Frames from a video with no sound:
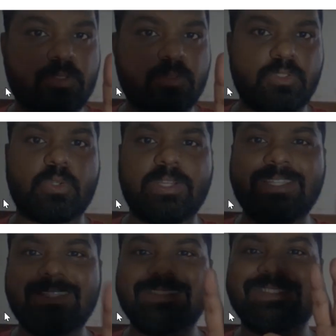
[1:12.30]
to
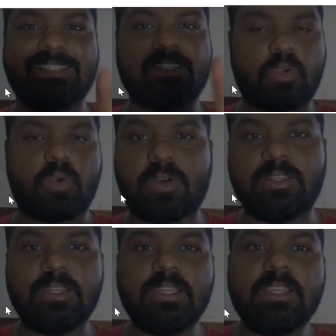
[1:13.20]
join the
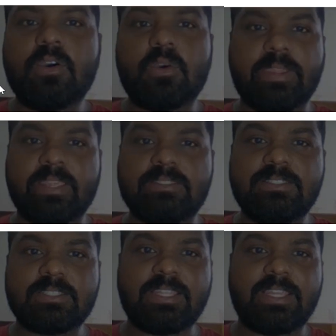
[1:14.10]
call. Okay,
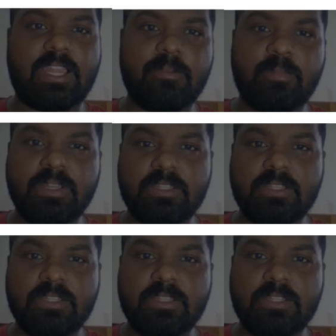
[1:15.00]
just I admit